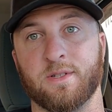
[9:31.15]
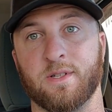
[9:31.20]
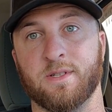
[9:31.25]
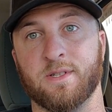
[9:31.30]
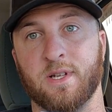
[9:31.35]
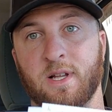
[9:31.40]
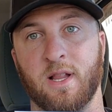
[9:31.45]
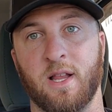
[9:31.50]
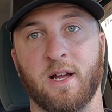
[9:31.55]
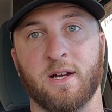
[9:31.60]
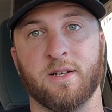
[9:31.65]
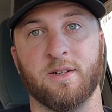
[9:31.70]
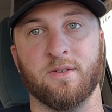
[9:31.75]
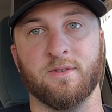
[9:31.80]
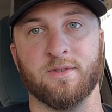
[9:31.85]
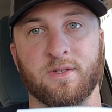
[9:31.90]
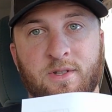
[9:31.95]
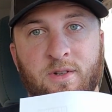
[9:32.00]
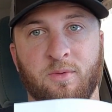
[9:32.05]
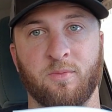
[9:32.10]
these
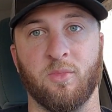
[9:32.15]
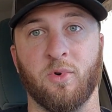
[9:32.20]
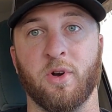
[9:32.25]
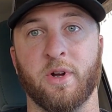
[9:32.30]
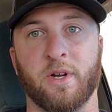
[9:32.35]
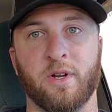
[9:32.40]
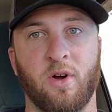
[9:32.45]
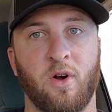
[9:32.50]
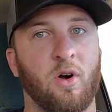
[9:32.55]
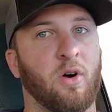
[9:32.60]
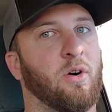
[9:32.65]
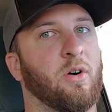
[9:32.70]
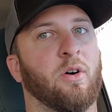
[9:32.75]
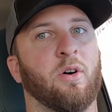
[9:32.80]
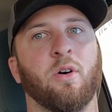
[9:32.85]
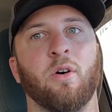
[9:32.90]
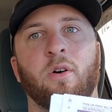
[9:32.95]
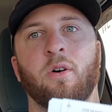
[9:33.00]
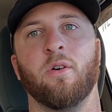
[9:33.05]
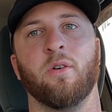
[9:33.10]
collectors, and they'll bring
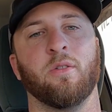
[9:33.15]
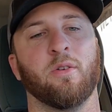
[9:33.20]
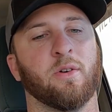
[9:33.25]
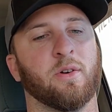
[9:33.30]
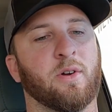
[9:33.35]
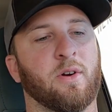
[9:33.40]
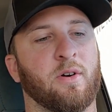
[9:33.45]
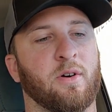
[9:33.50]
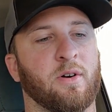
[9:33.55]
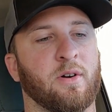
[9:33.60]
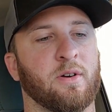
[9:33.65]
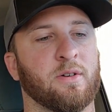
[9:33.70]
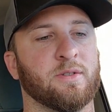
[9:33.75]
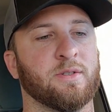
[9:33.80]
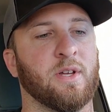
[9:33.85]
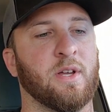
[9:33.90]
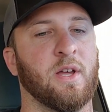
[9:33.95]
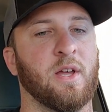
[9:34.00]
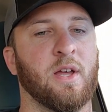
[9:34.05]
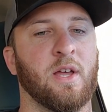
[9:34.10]
all their cars,